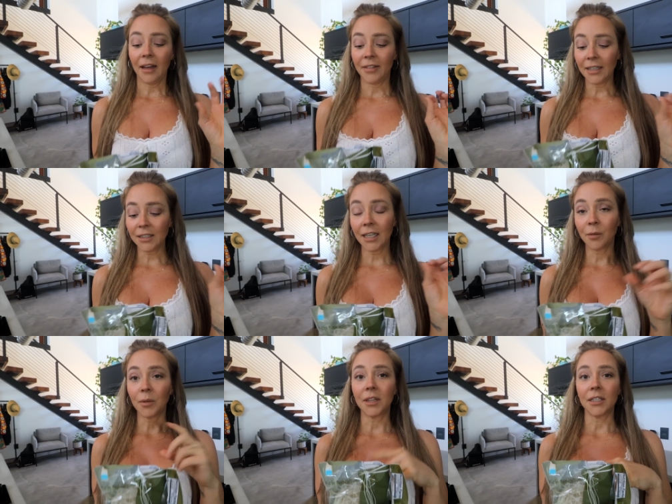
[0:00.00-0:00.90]
That's
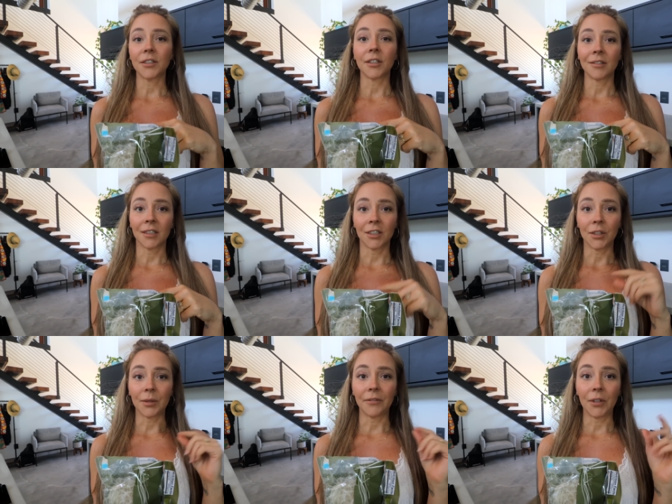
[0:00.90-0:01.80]
like what this turns
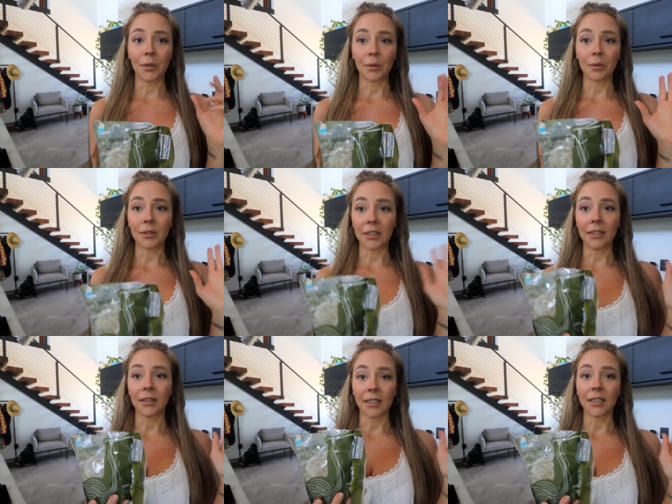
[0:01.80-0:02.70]
into if you
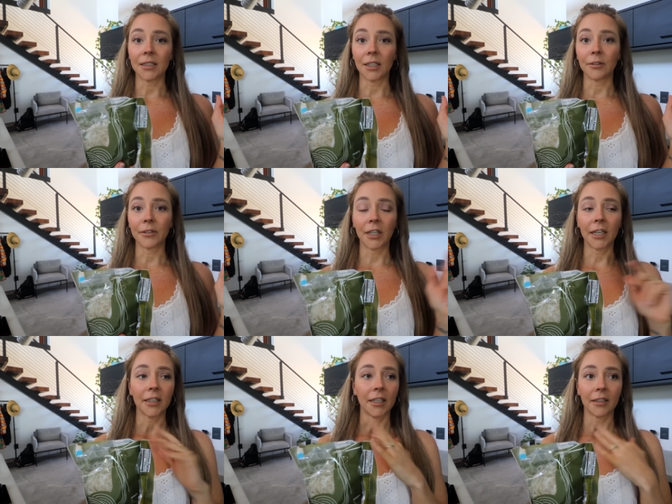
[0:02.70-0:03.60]
let these sit
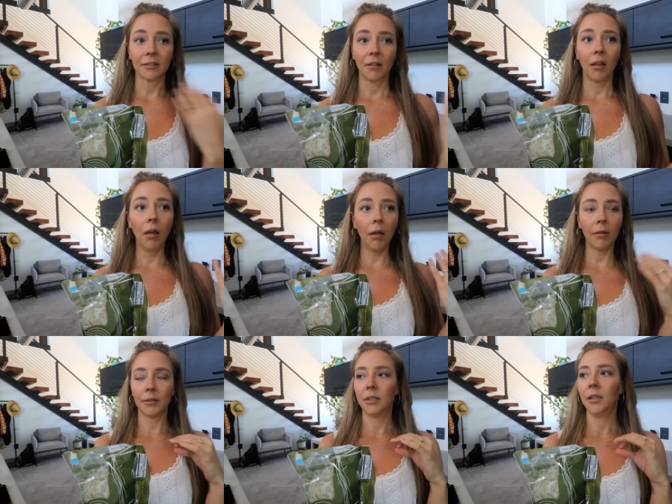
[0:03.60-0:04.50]
overnight. Like,
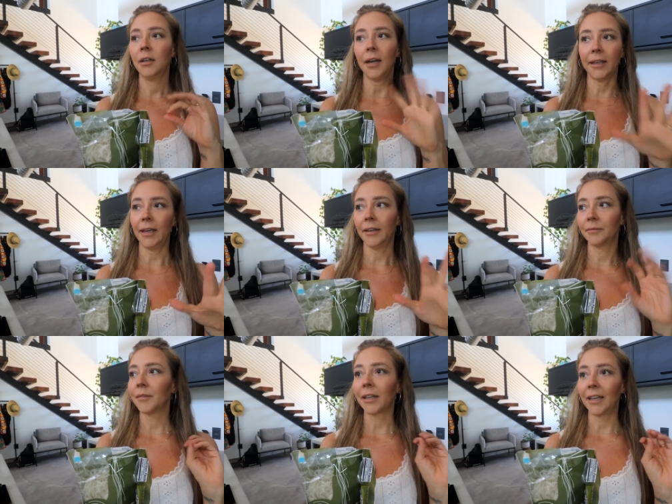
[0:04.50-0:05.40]
I can't.
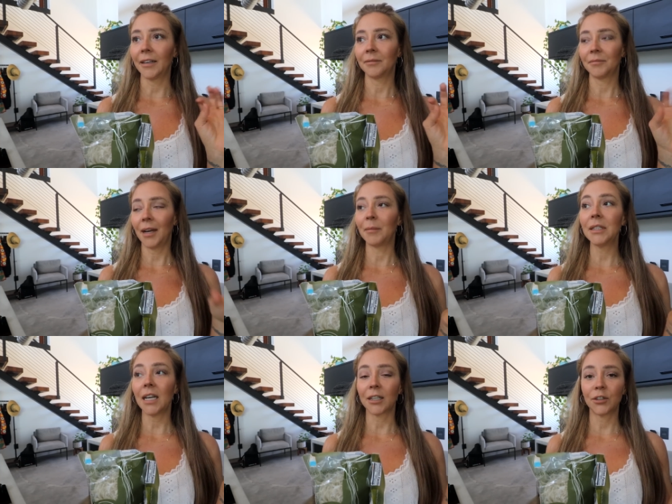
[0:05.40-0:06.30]
I'm
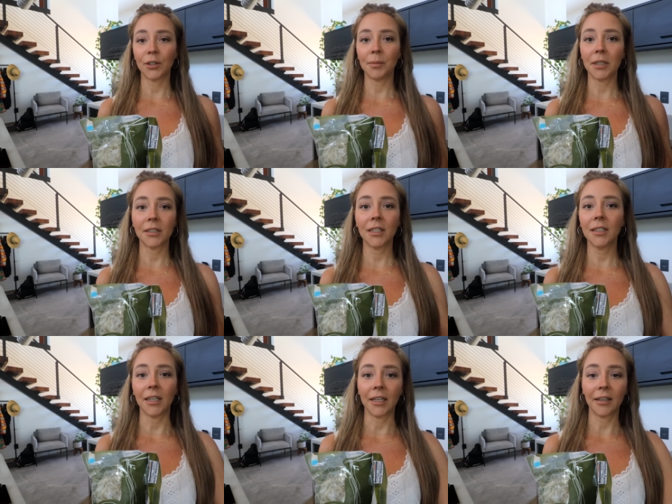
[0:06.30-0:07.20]
a texture
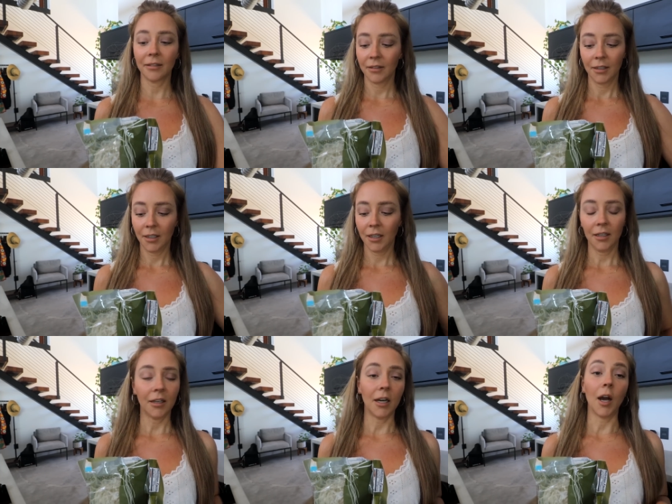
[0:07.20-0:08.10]
person, like,
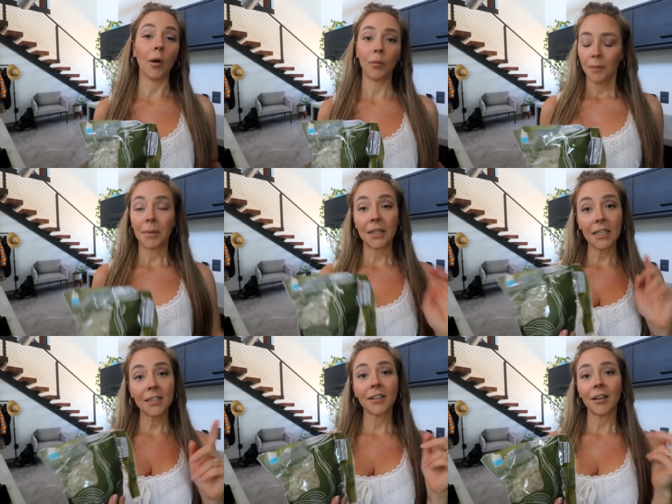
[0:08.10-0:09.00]
no. But
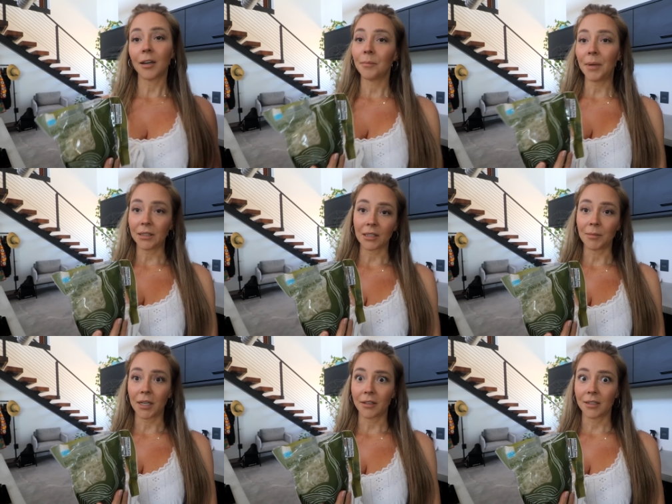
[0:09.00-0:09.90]
these are basically
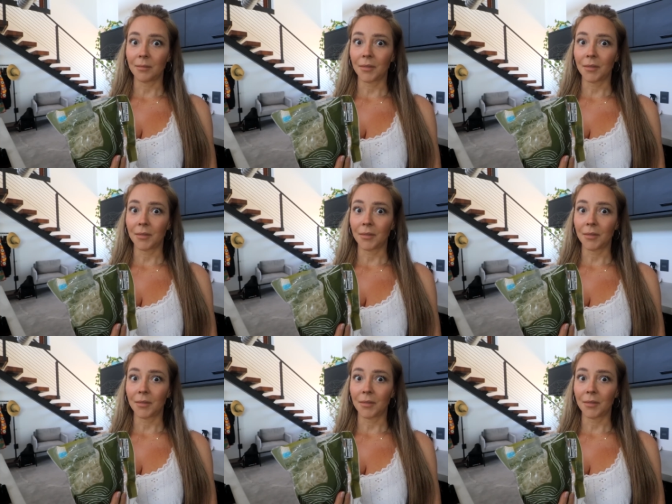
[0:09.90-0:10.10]
made out of the same